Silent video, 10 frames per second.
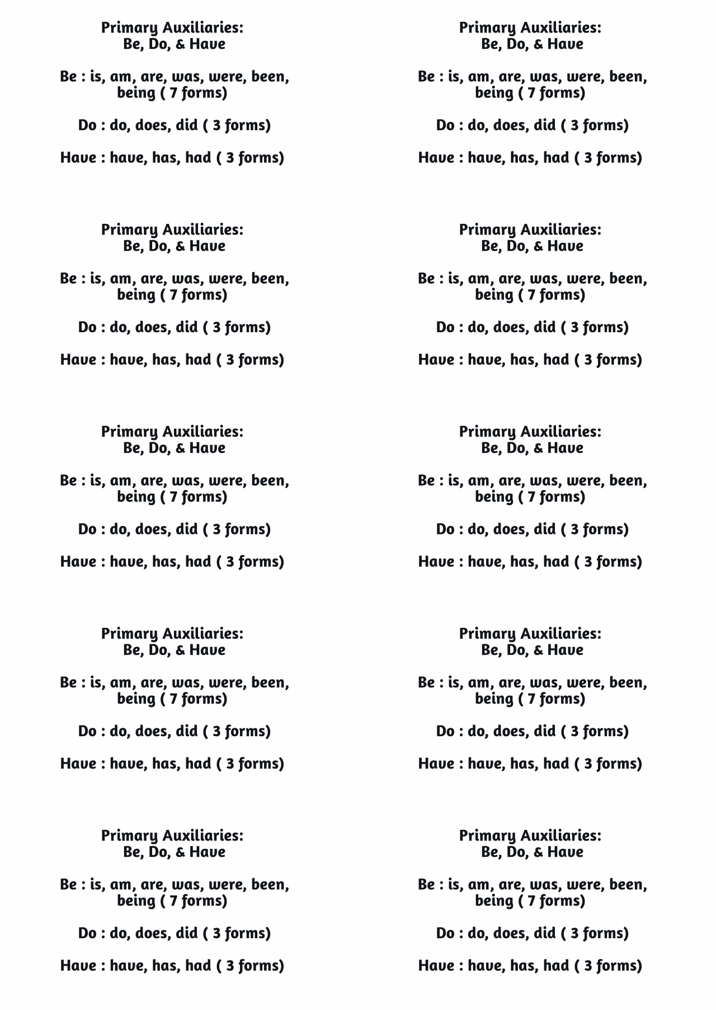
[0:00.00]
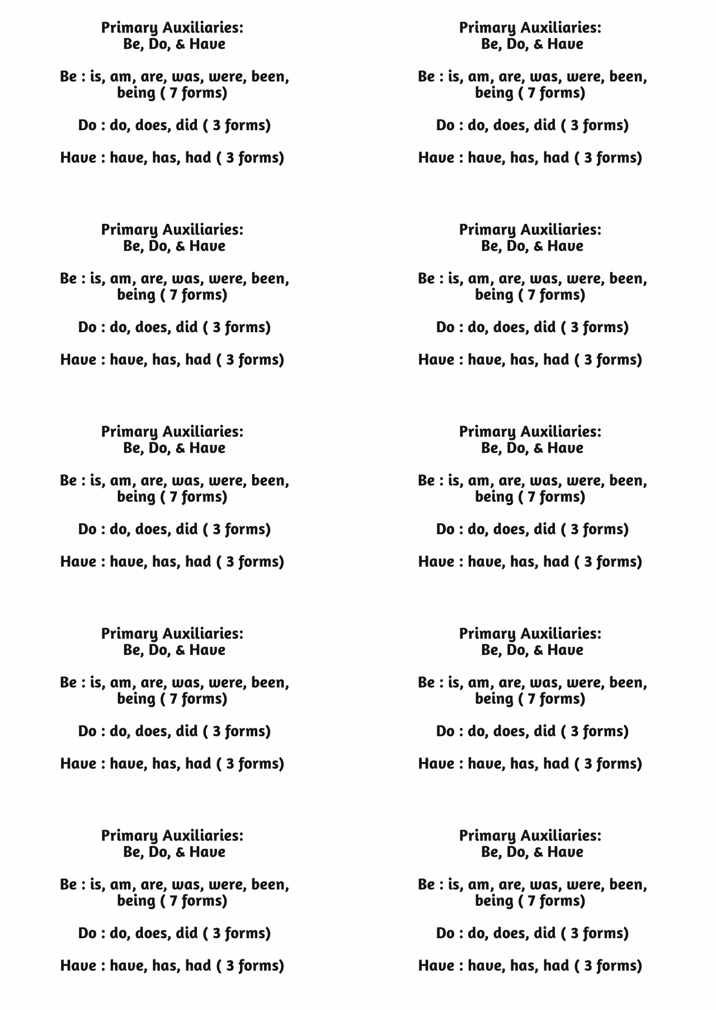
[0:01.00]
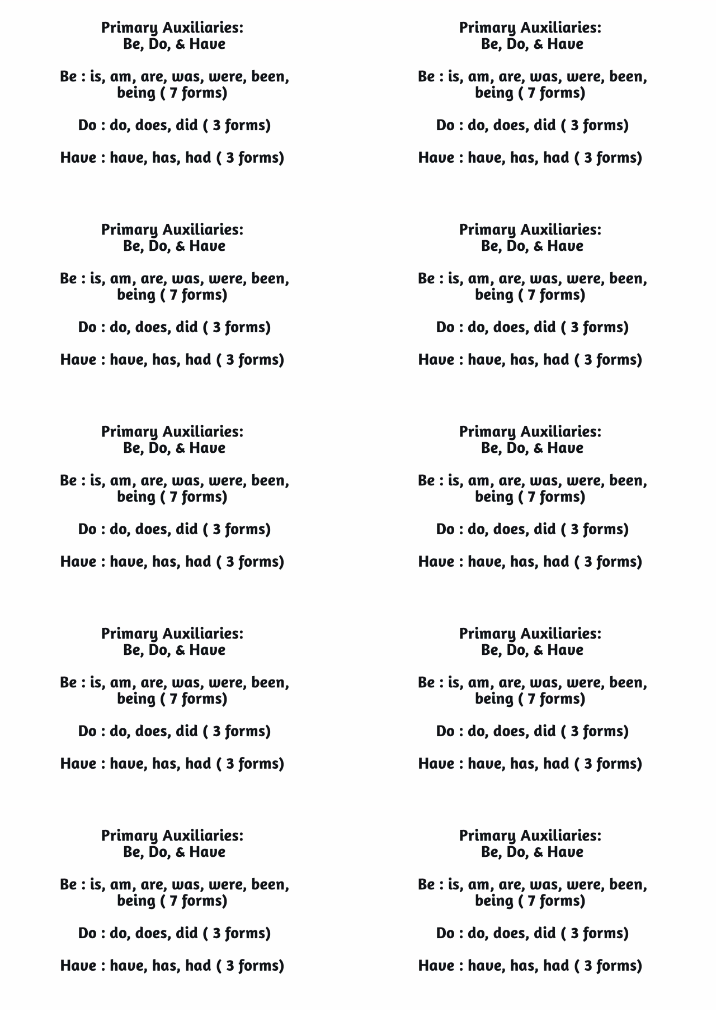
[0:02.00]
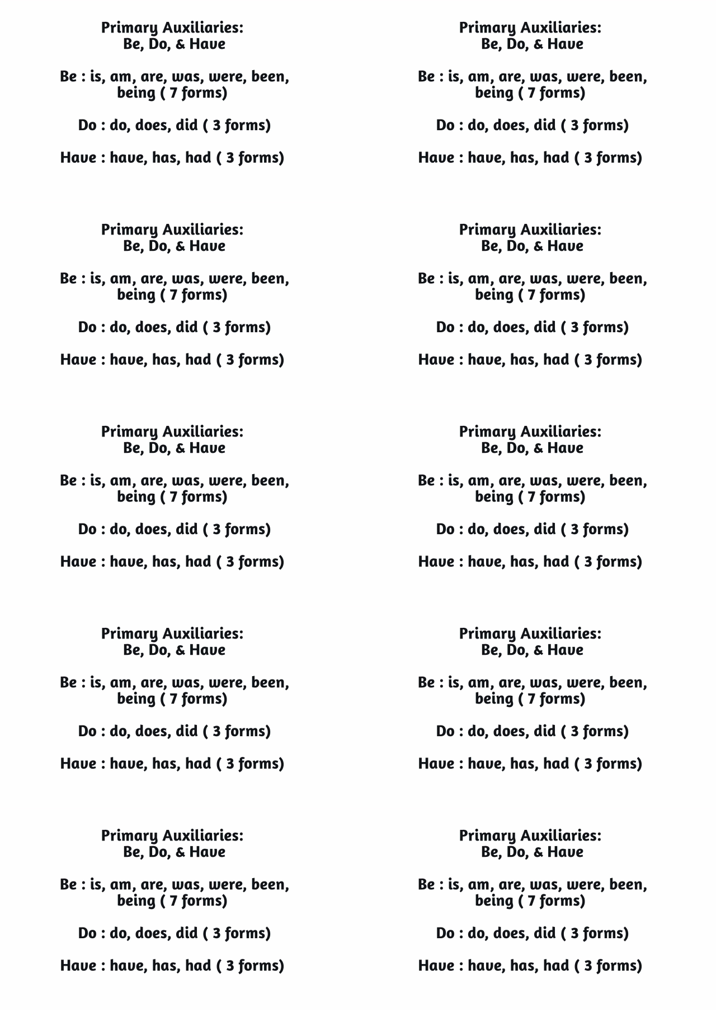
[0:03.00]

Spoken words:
(no speaker visible)